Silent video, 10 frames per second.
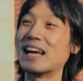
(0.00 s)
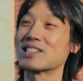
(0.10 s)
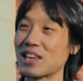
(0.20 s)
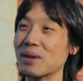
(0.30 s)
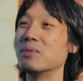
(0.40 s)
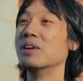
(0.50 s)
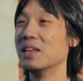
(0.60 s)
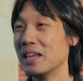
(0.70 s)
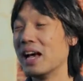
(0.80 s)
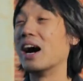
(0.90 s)
and ask him,
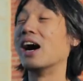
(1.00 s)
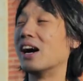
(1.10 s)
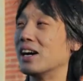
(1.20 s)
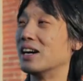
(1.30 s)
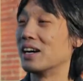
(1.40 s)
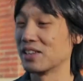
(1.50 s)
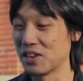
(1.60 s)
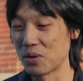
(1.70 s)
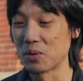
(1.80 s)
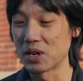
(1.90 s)
uh,
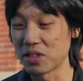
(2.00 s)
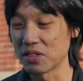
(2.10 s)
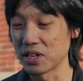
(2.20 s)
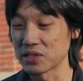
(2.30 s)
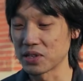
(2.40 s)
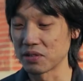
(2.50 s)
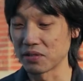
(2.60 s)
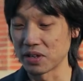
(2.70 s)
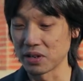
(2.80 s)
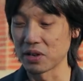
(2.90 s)
you know, what he thinks of uh,